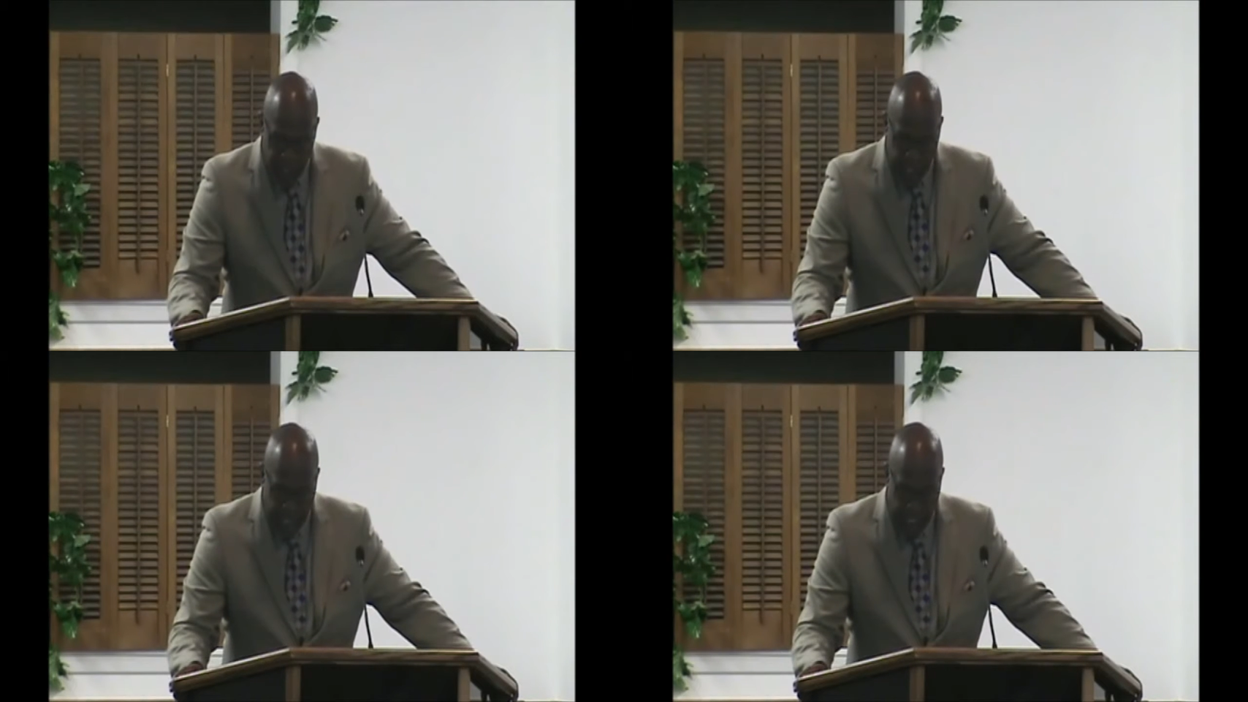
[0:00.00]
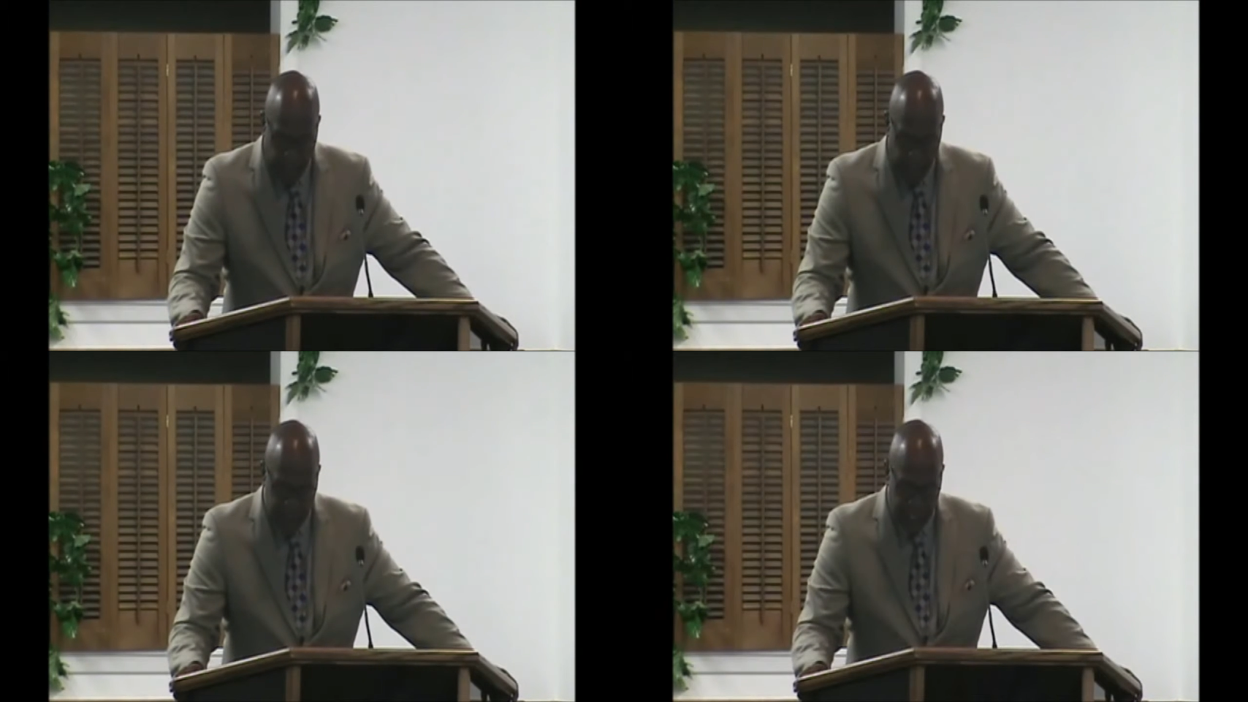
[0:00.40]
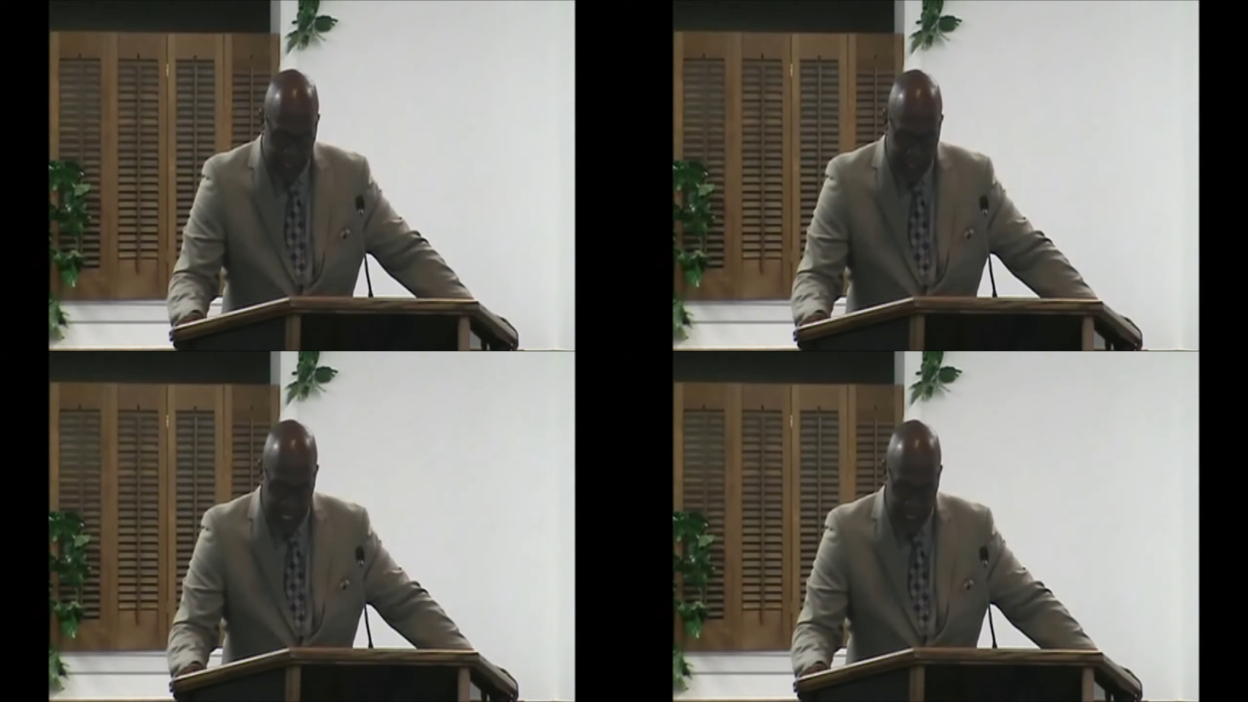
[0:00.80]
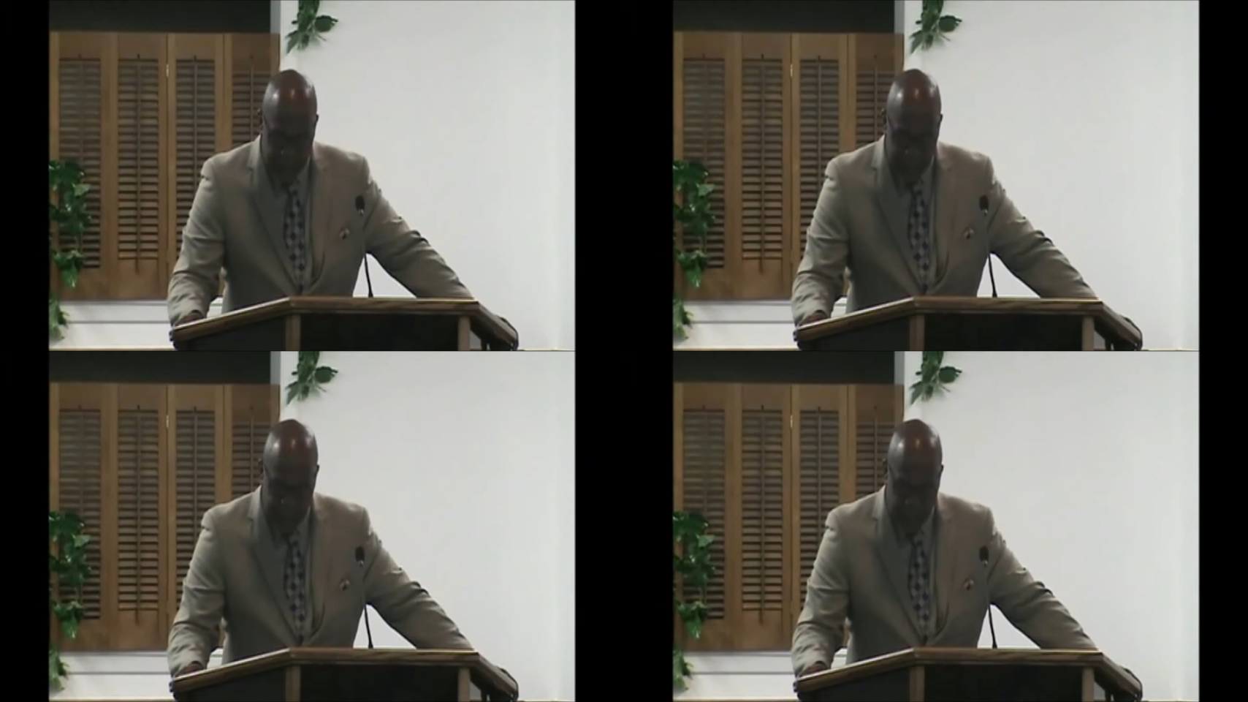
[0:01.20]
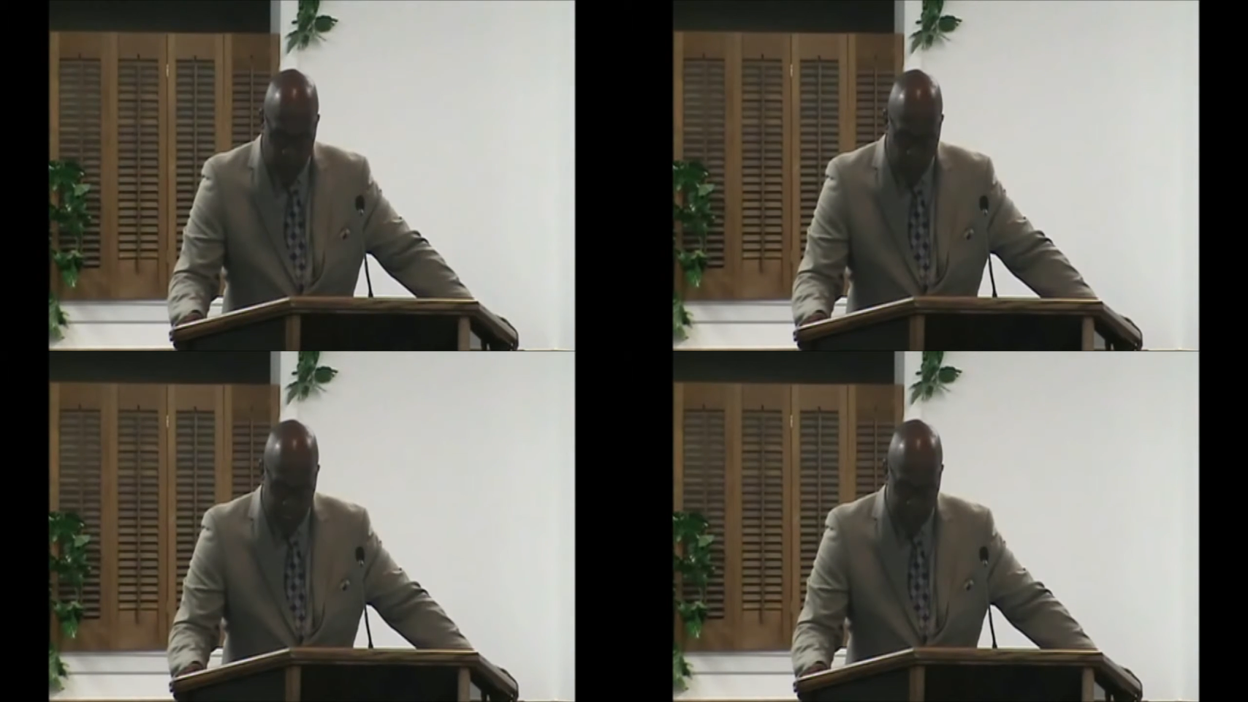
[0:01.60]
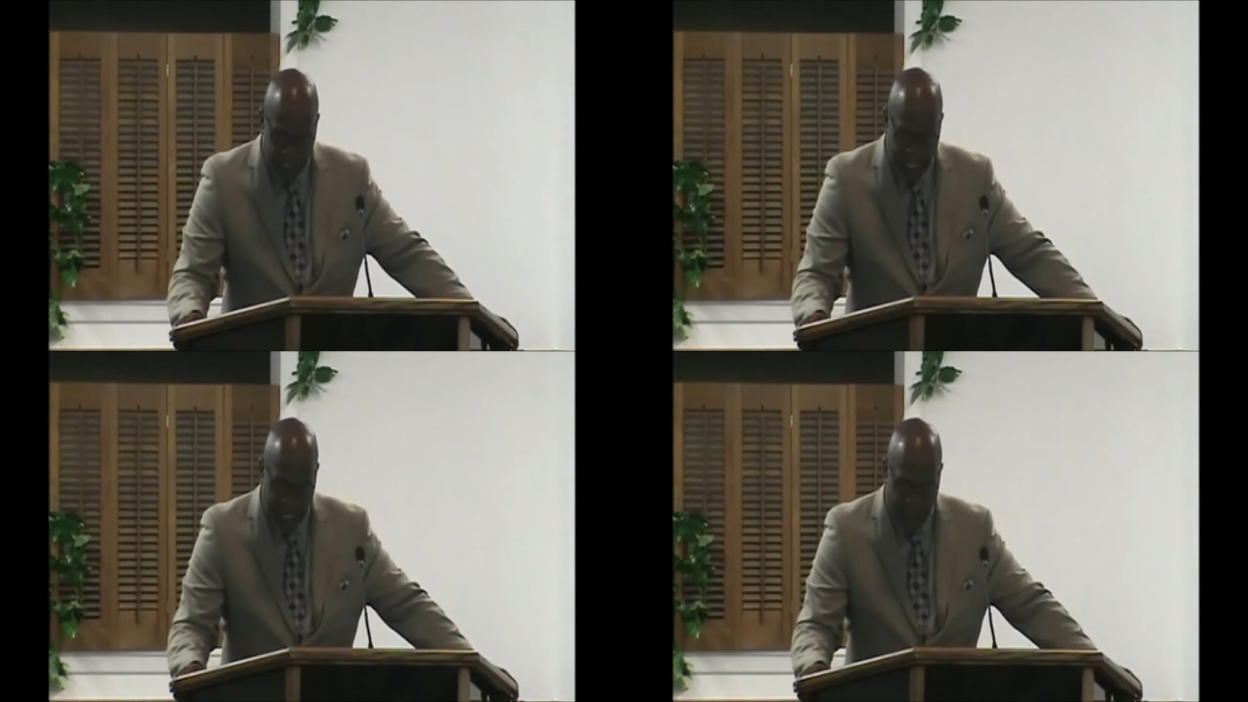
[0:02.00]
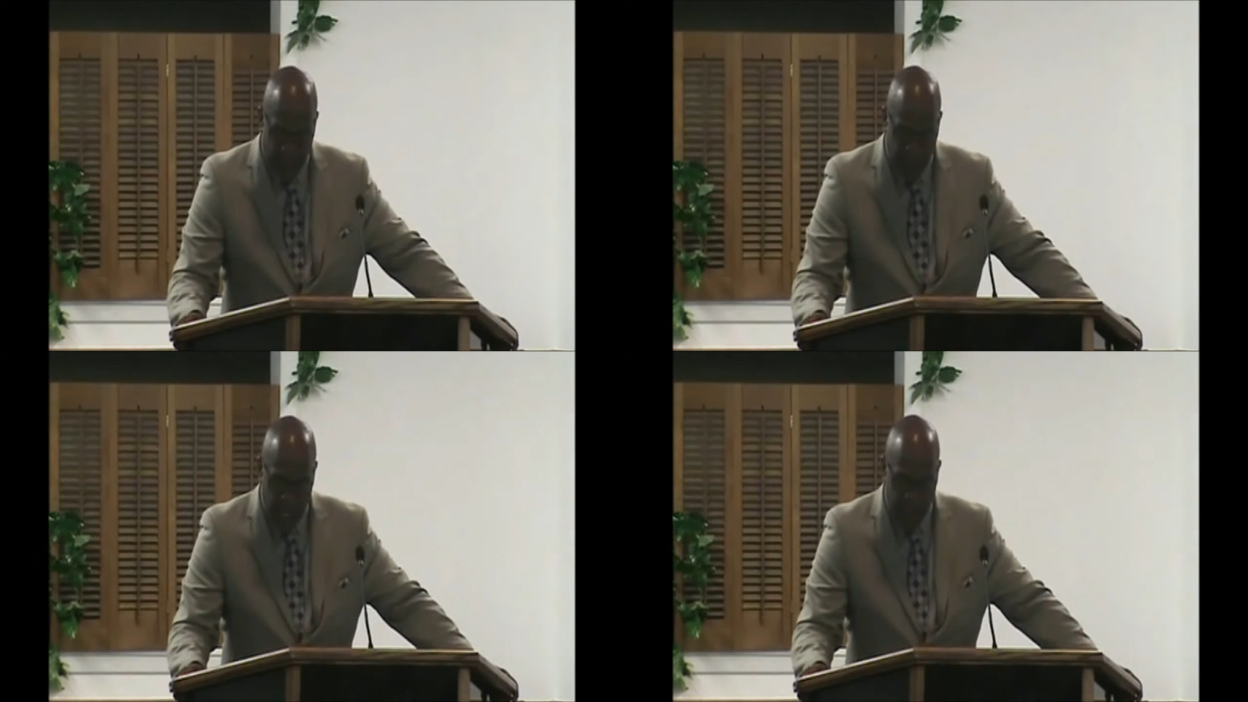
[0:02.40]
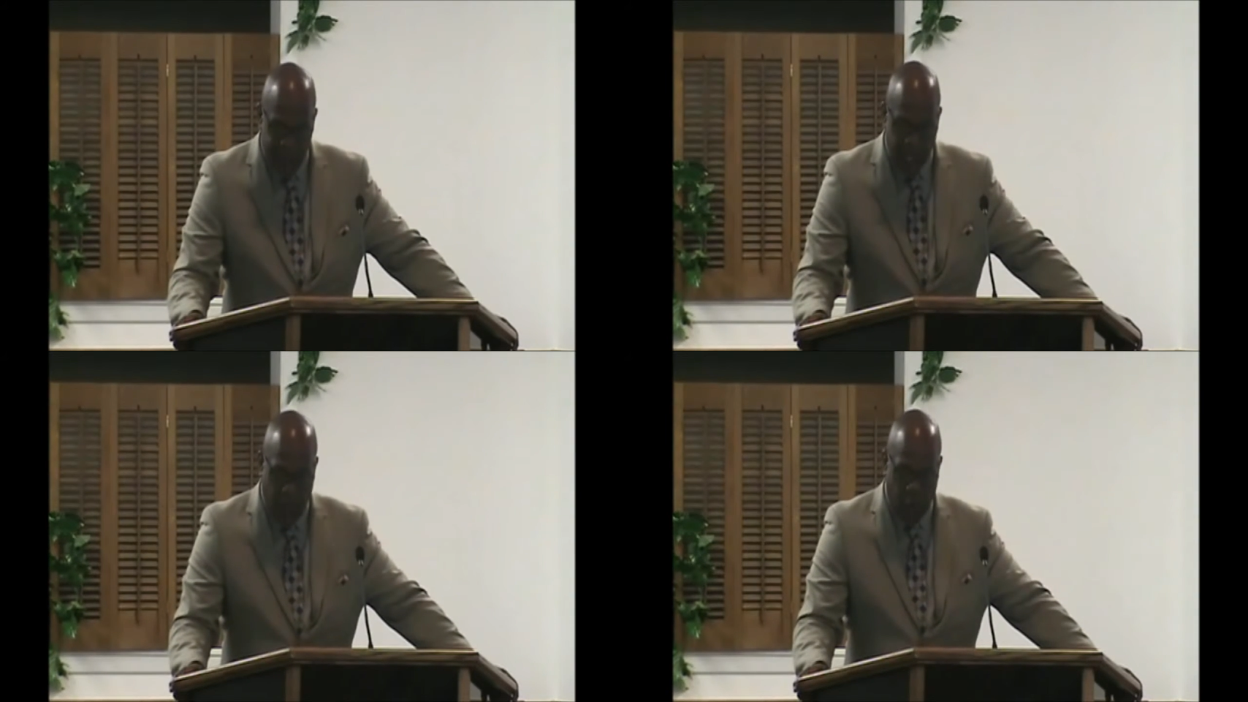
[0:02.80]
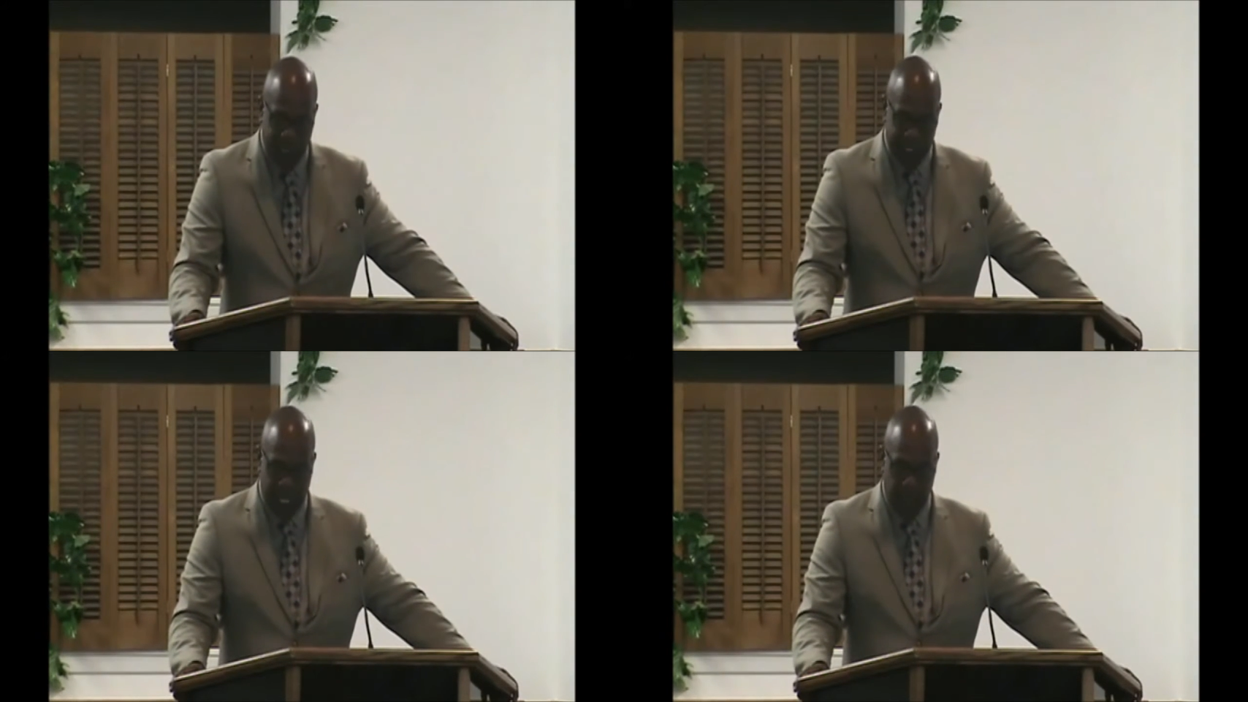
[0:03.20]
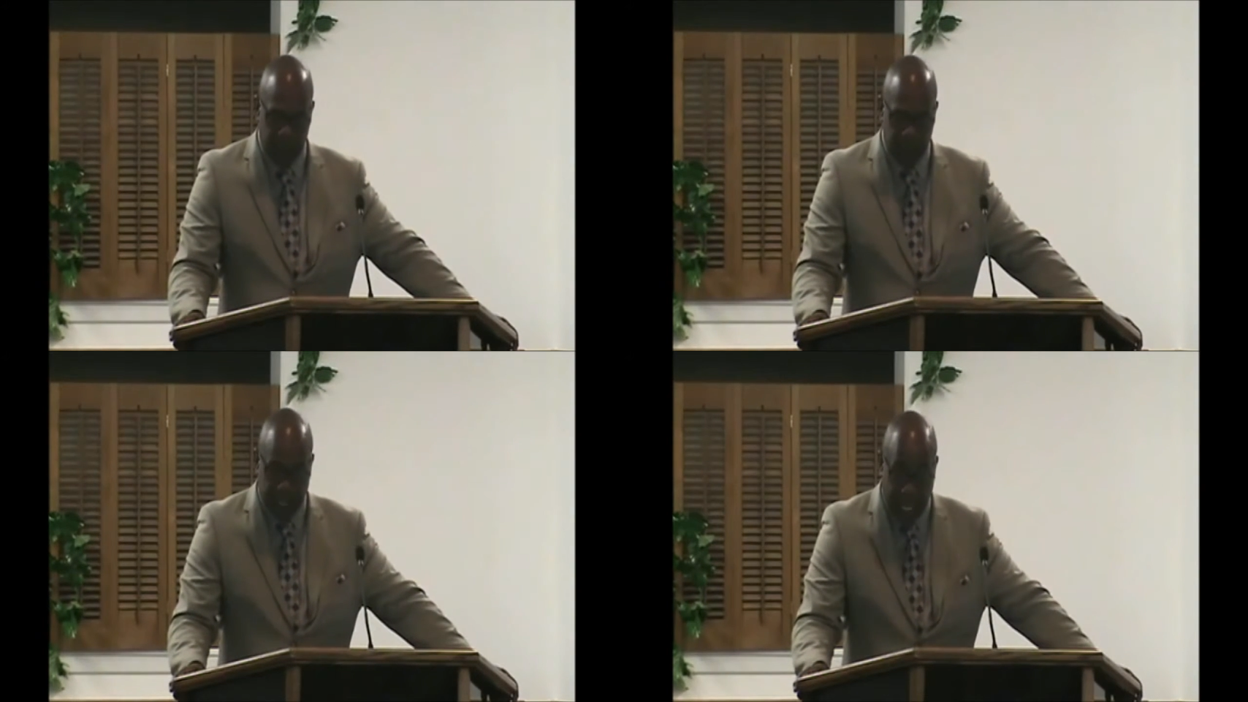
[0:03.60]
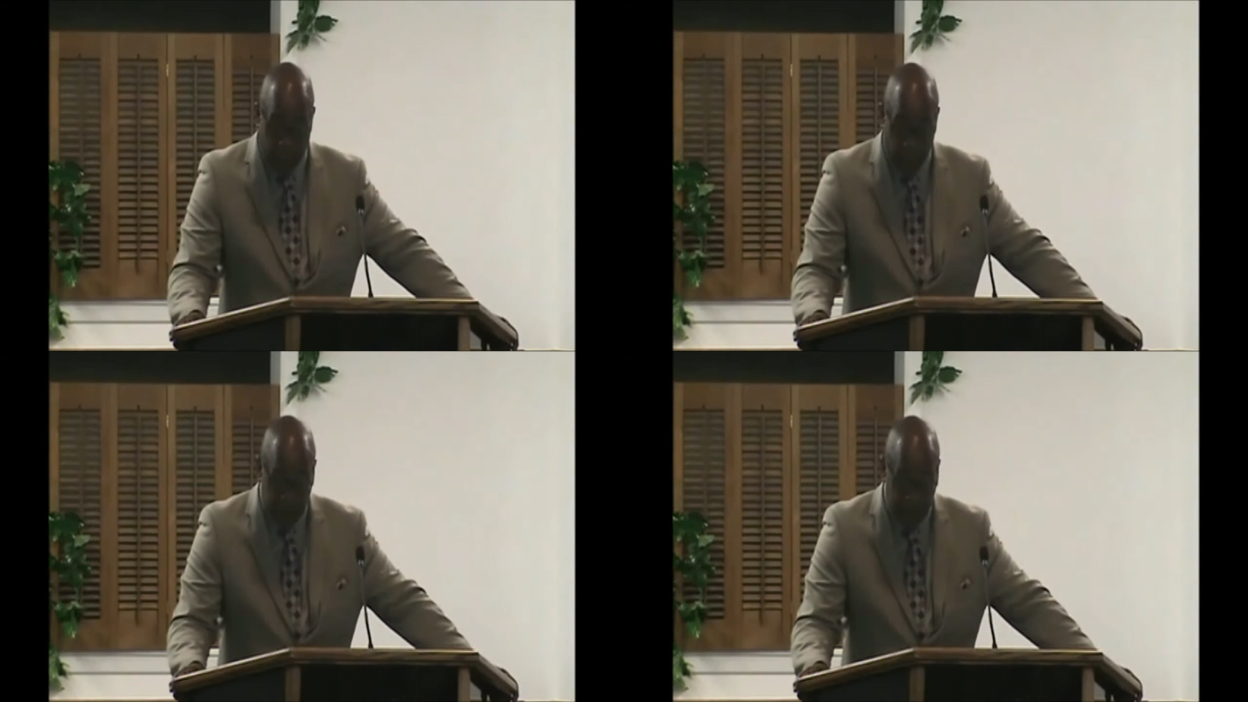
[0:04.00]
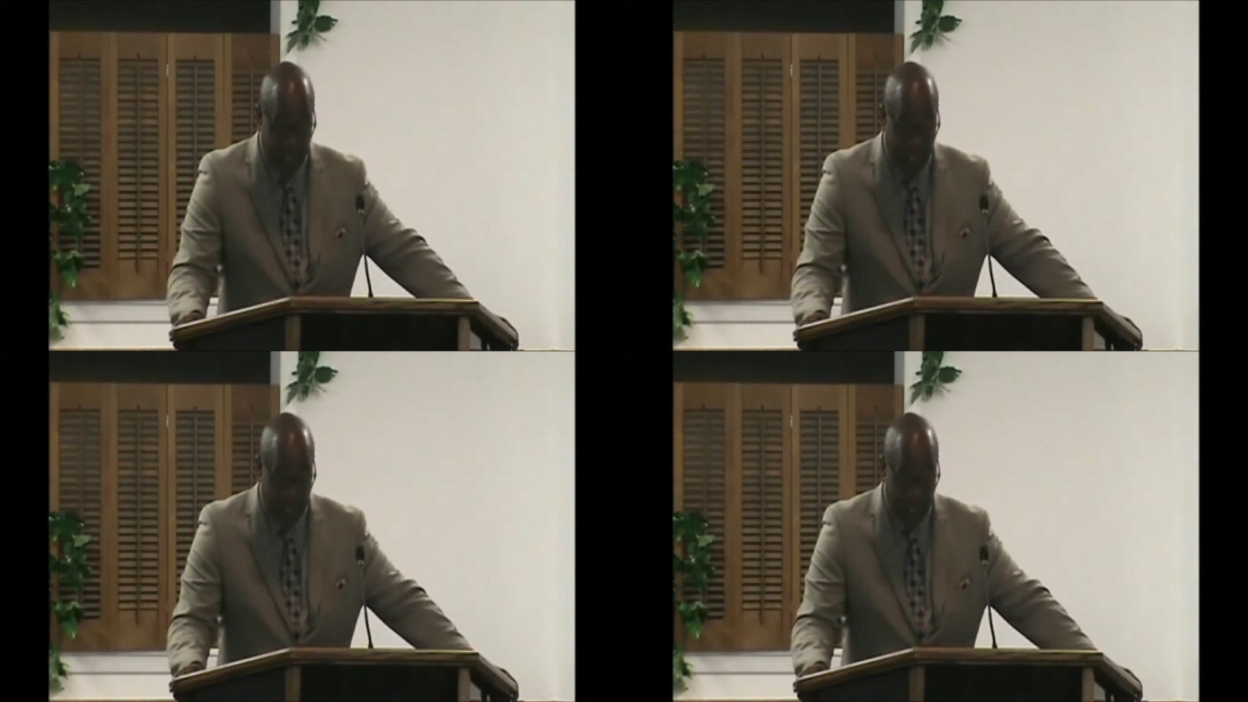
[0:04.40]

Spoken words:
[unreadable: no face in view]